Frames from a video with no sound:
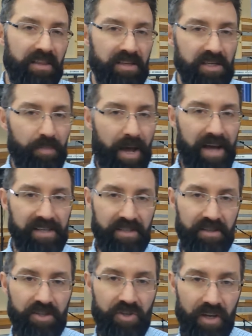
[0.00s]
this
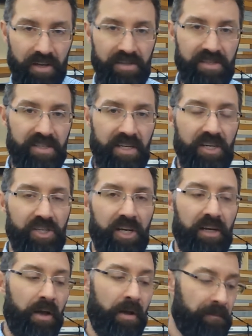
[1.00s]
passage is teaching.